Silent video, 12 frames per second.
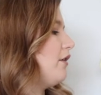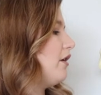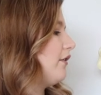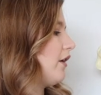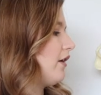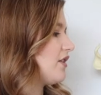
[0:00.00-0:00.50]

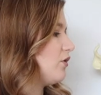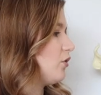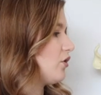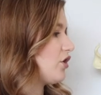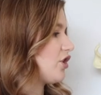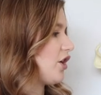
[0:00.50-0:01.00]
that I've still
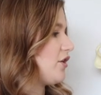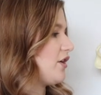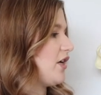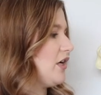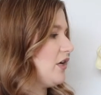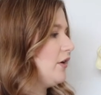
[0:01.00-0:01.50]
got to show
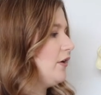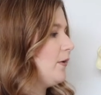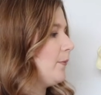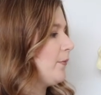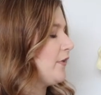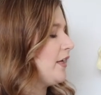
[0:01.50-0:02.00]
you
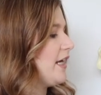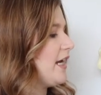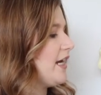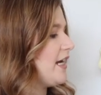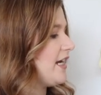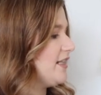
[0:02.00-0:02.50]

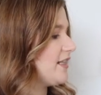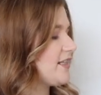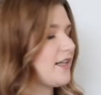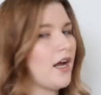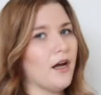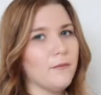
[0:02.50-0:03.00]

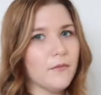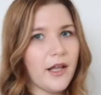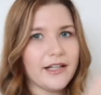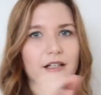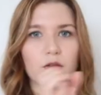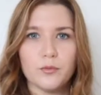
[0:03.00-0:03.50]
is
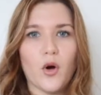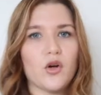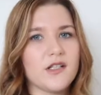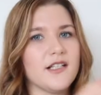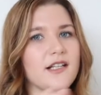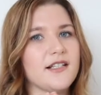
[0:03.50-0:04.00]
like little
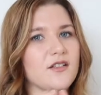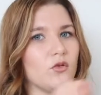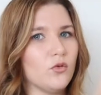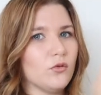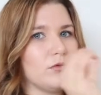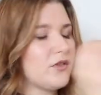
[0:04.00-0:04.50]
boxes
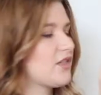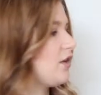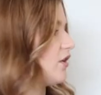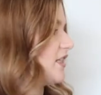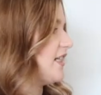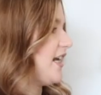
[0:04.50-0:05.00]
all
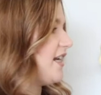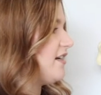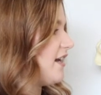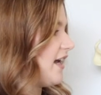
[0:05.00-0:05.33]
slotted in,